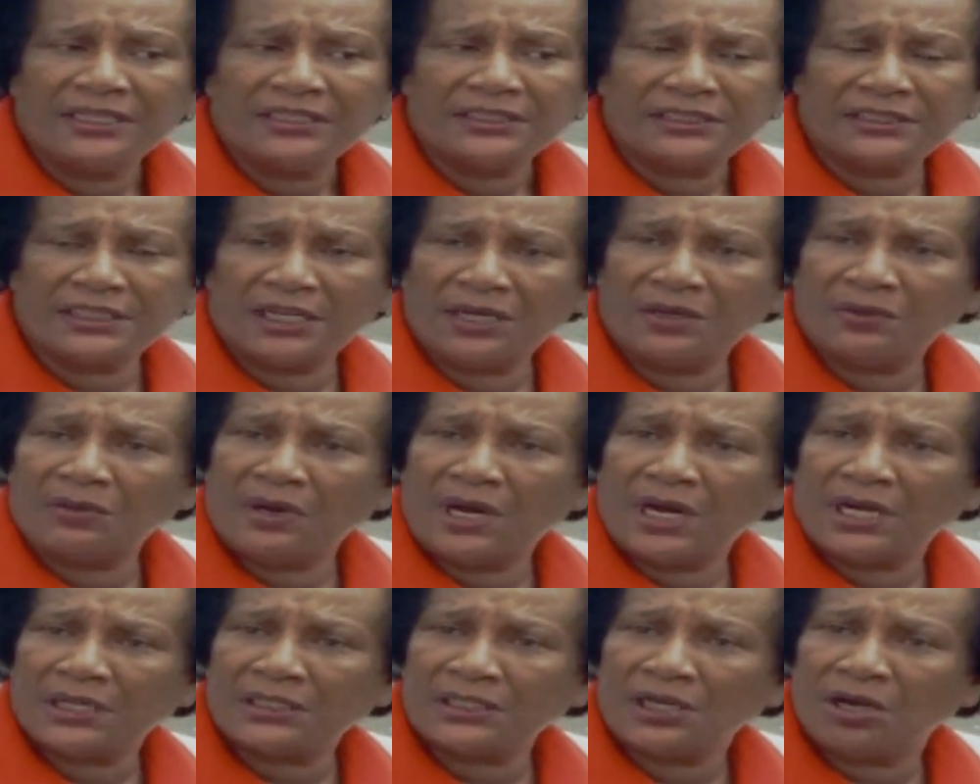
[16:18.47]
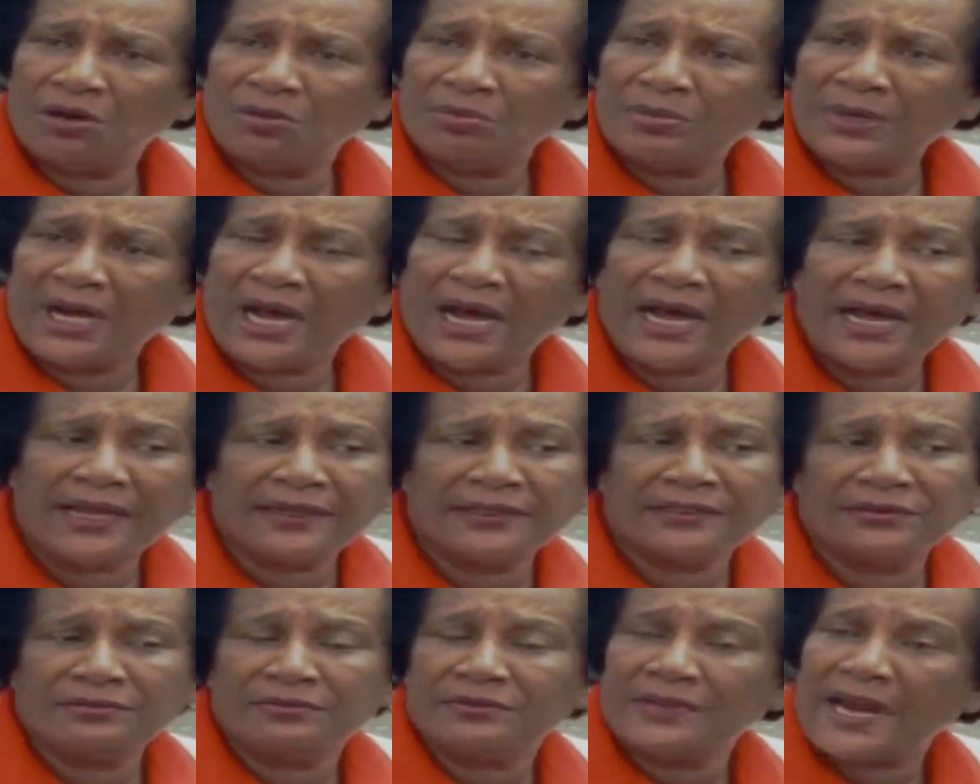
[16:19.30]
So don't
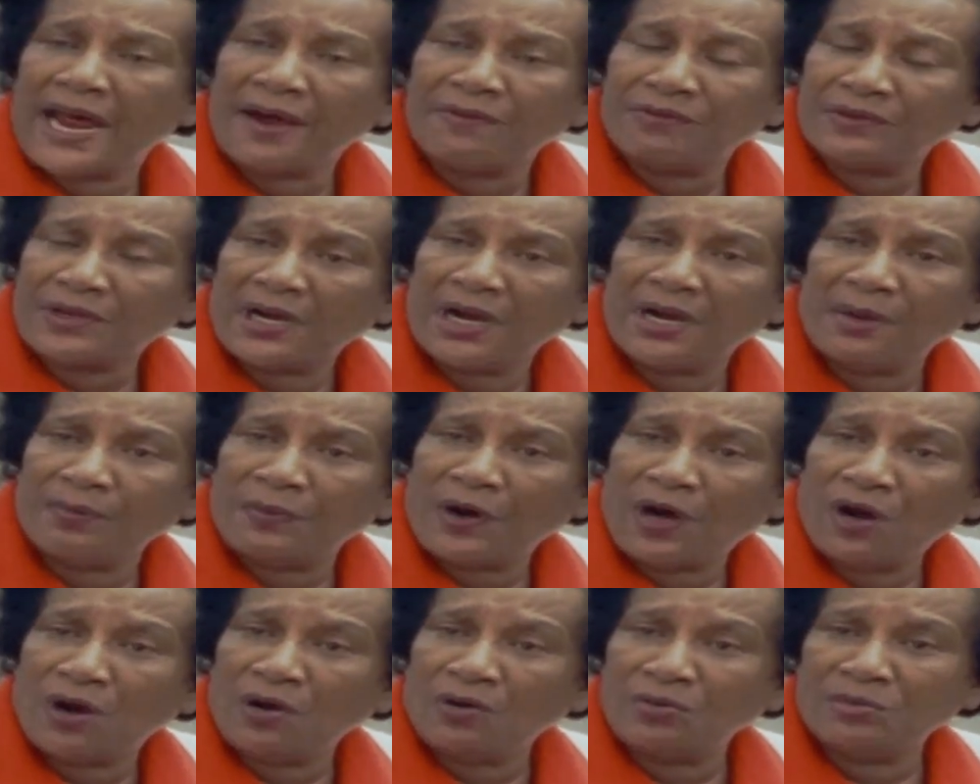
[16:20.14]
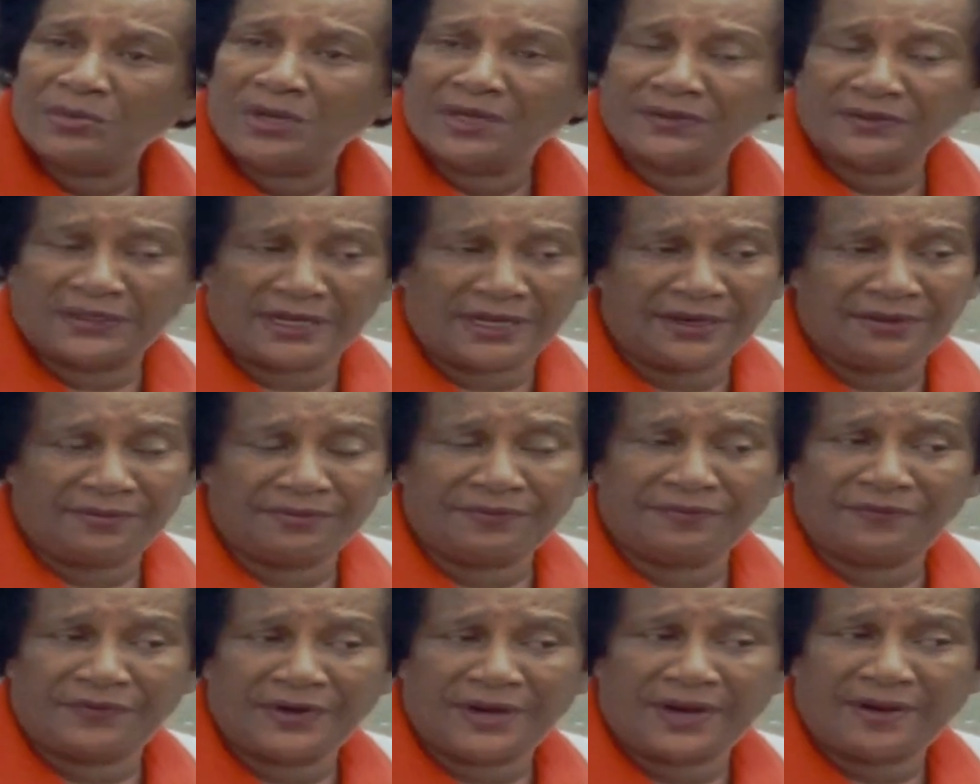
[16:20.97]
bother. When I would come home, I
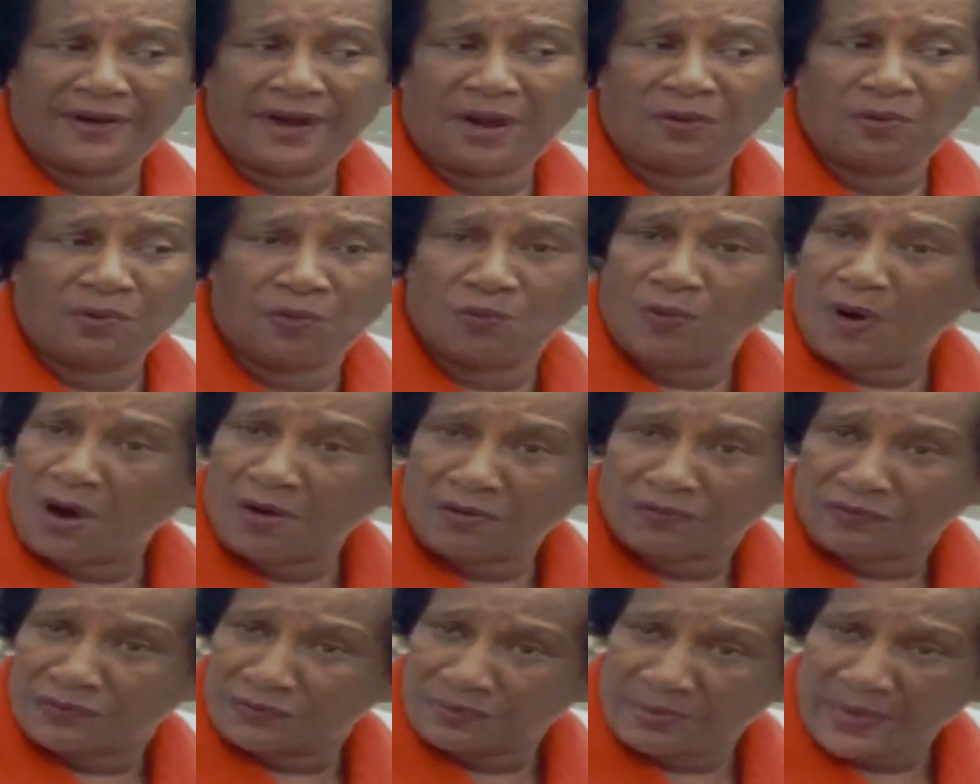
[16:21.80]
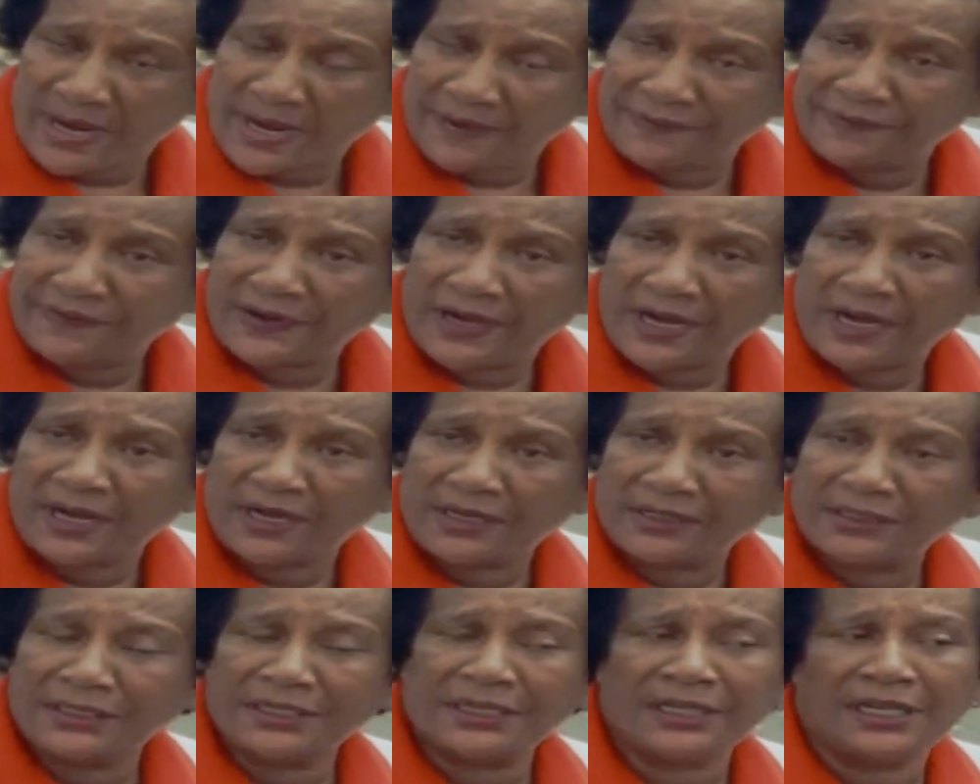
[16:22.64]
would walk with my
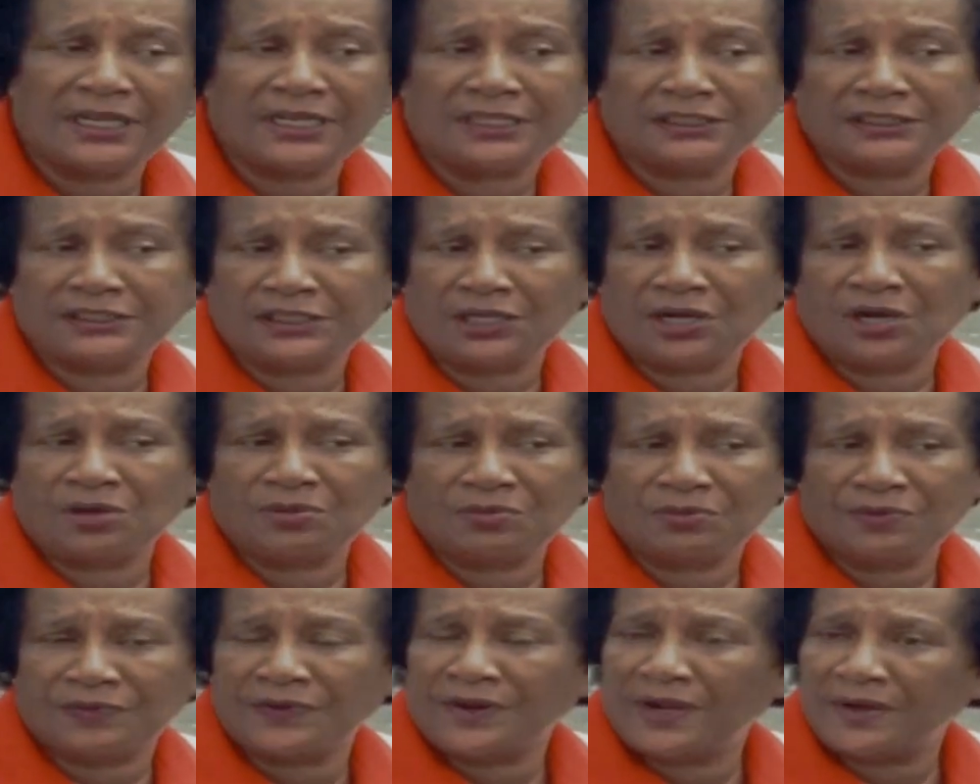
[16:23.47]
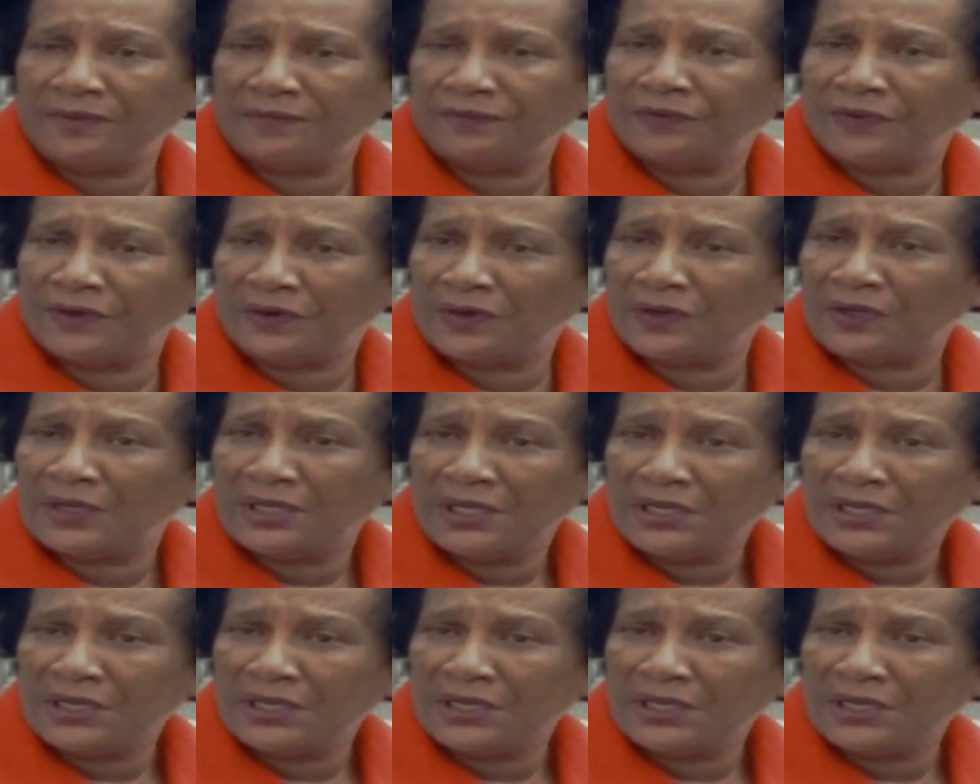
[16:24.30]
father and talk with him for